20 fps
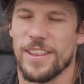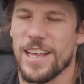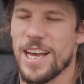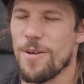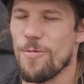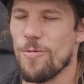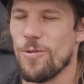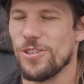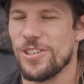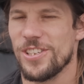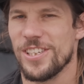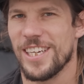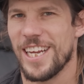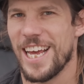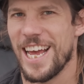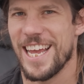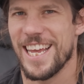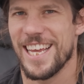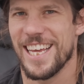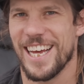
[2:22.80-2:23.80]
but that wasn't
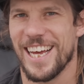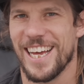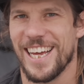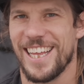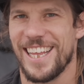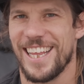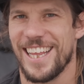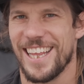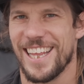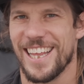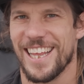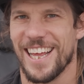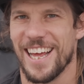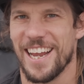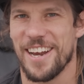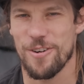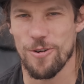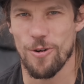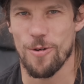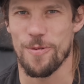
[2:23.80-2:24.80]
a, uh,
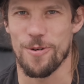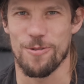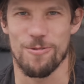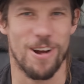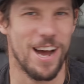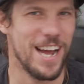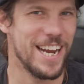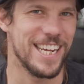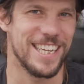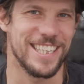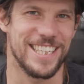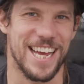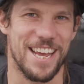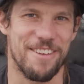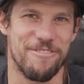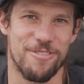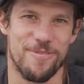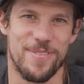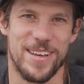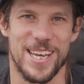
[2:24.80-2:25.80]
a normal riding
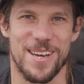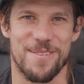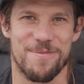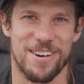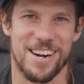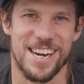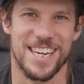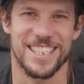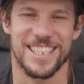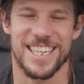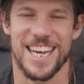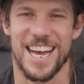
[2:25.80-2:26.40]
day for me at Brands